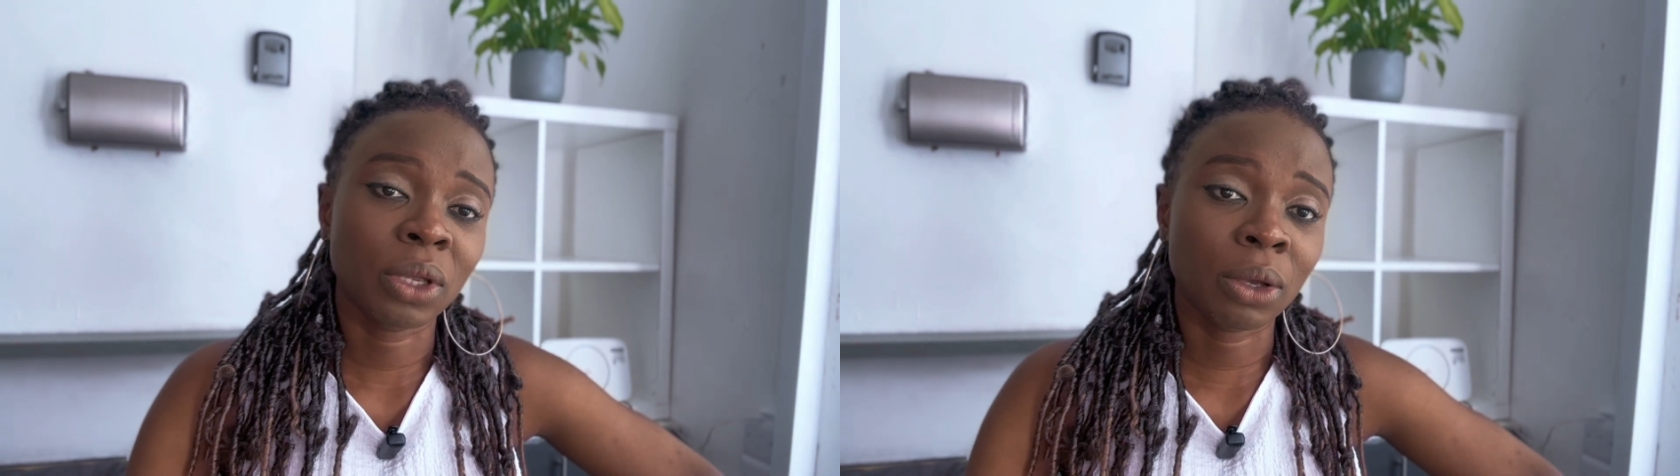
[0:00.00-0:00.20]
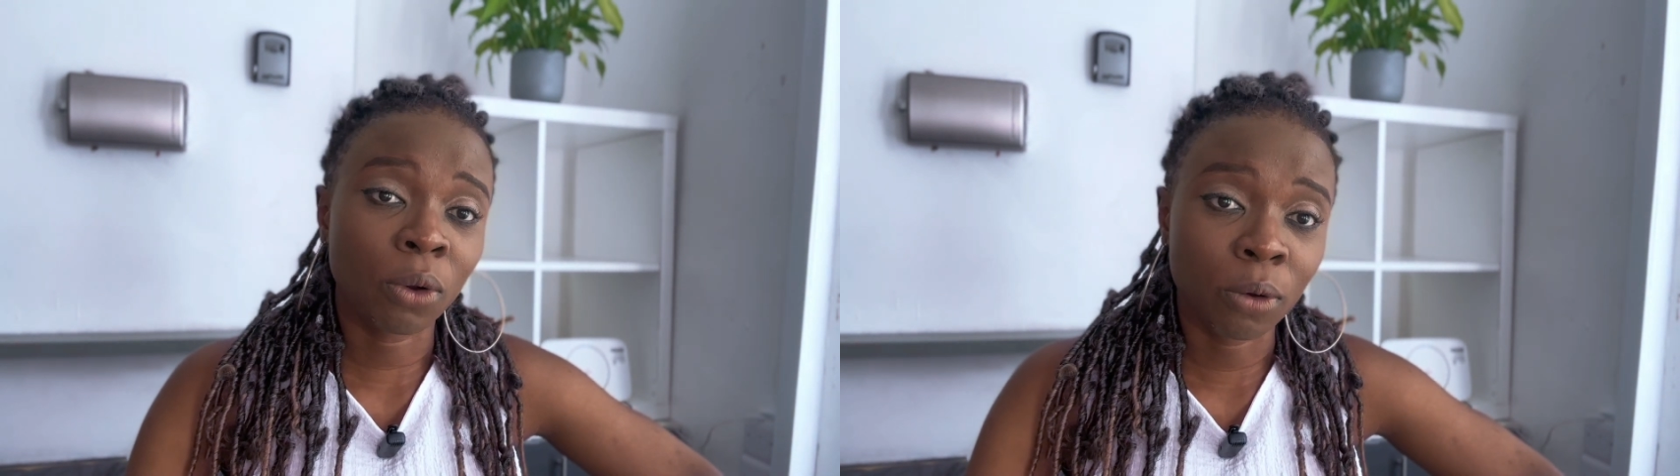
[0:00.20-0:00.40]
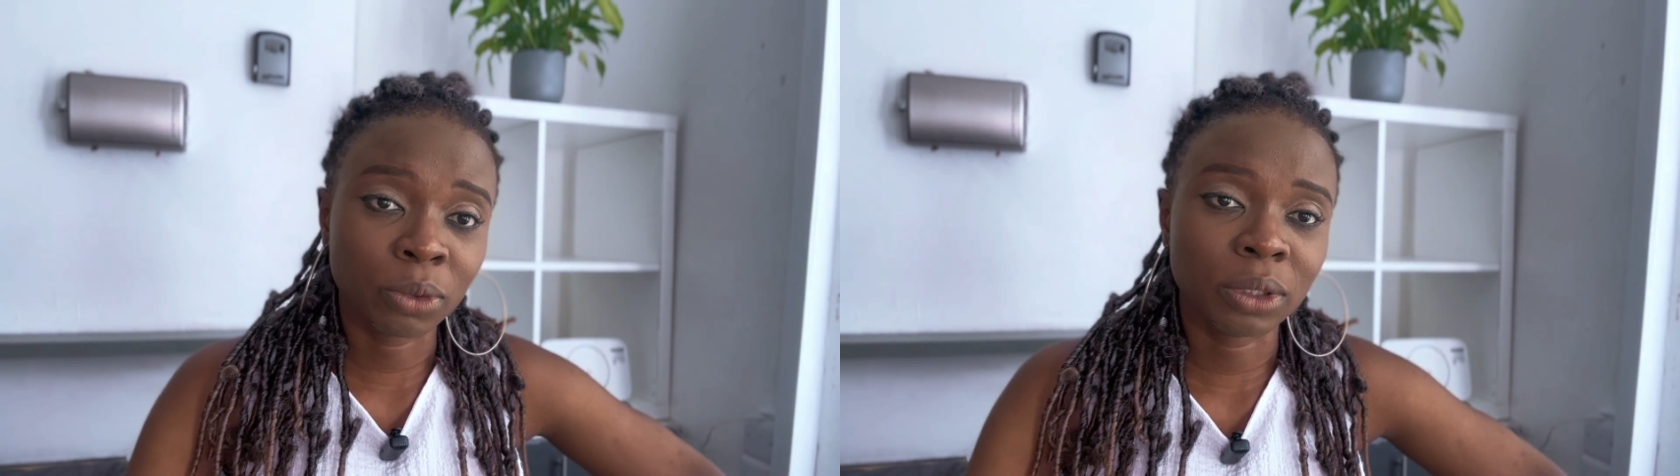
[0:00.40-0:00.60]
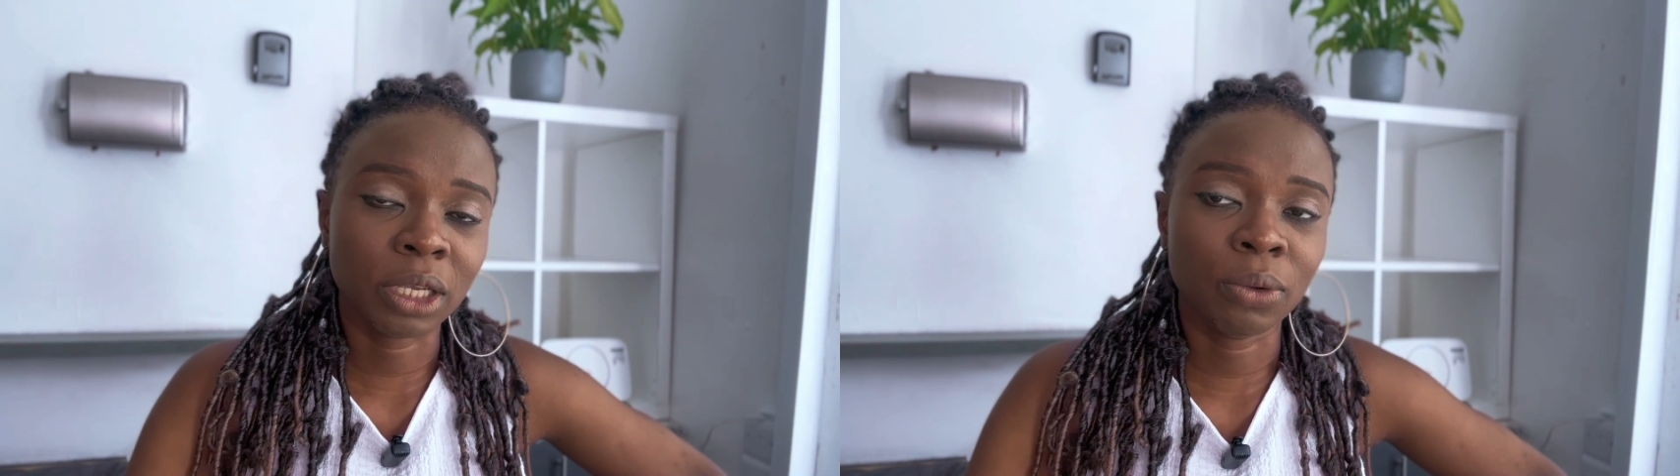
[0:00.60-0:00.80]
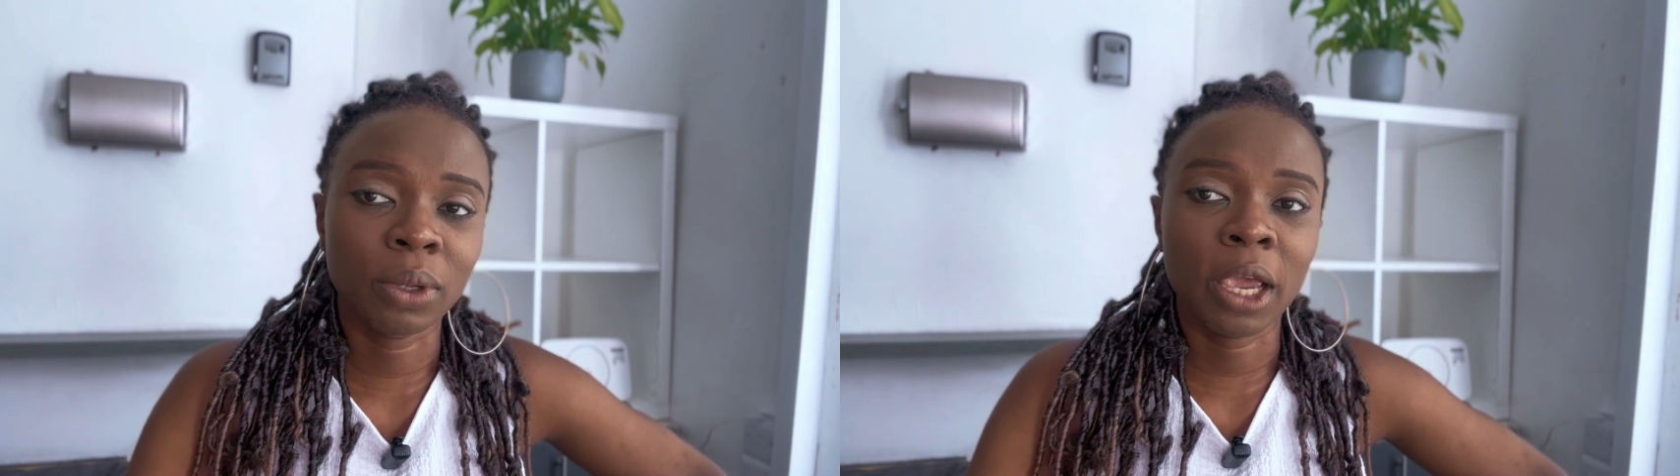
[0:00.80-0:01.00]
you come to
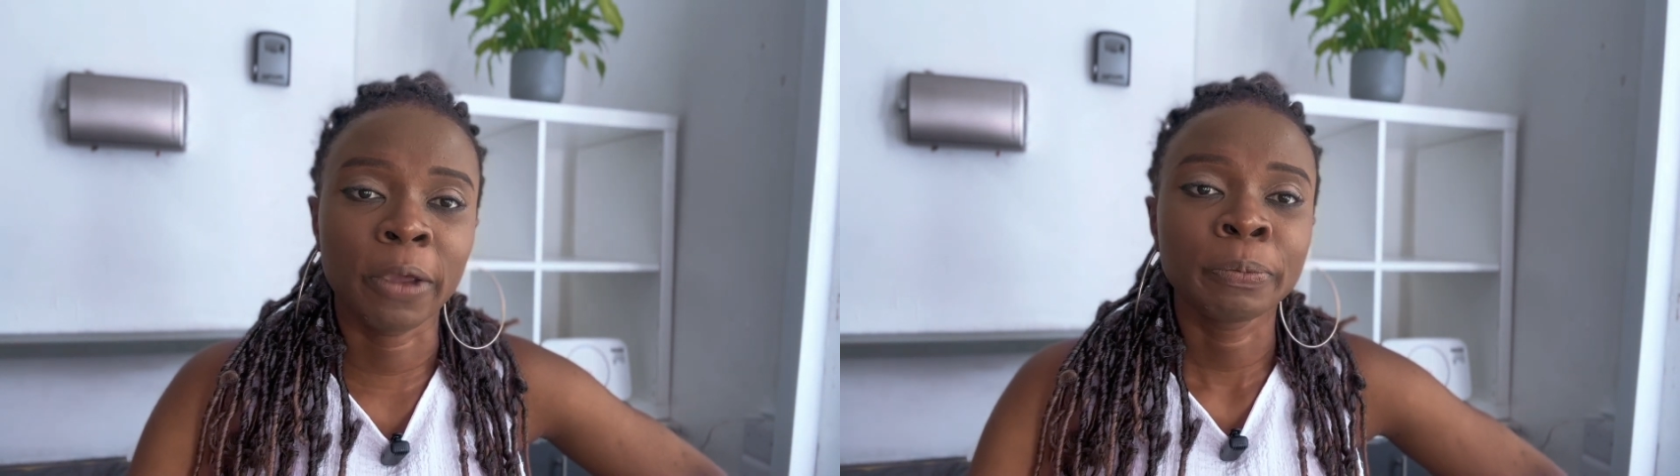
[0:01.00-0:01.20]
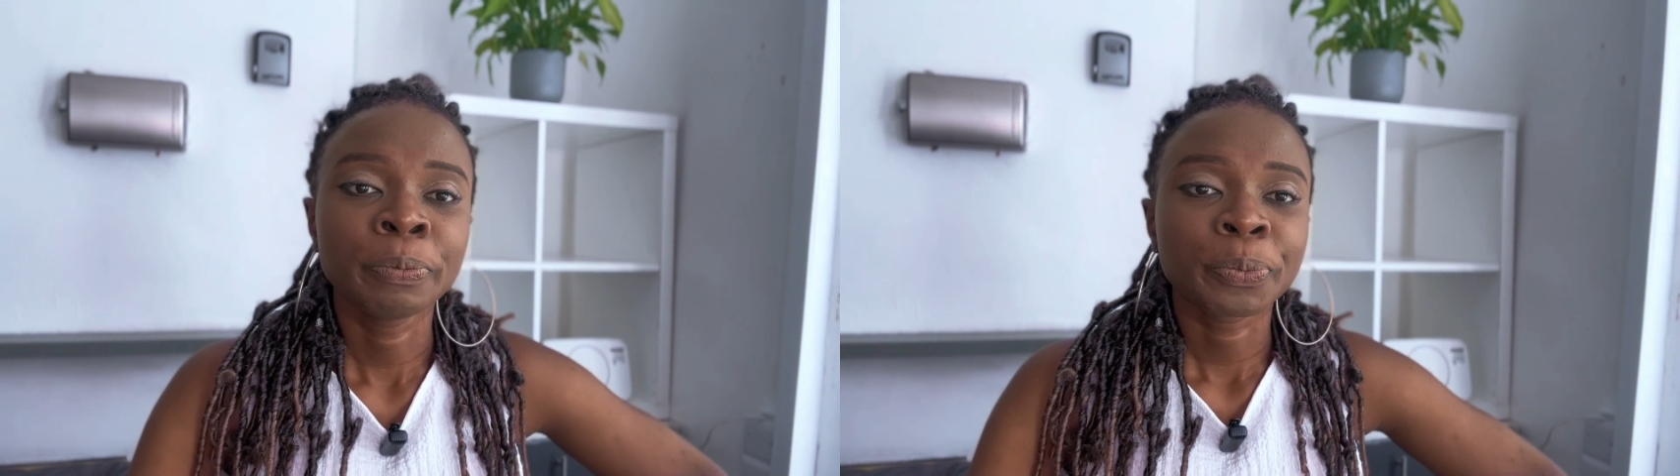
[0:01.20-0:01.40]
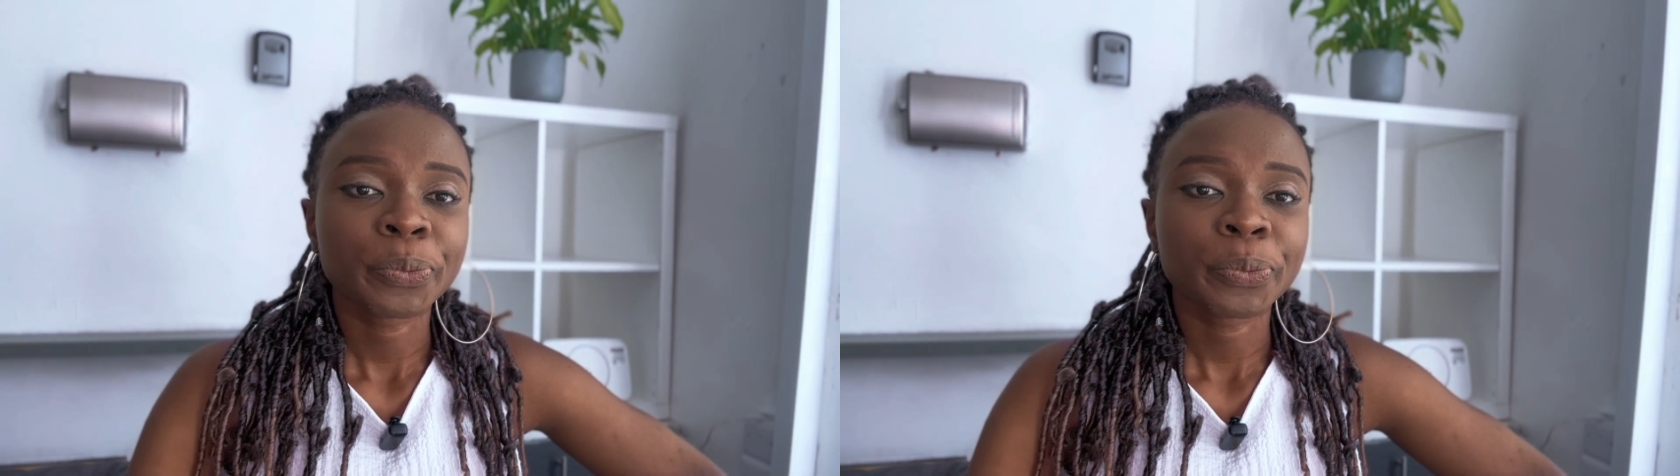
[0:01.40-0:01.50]
the UK.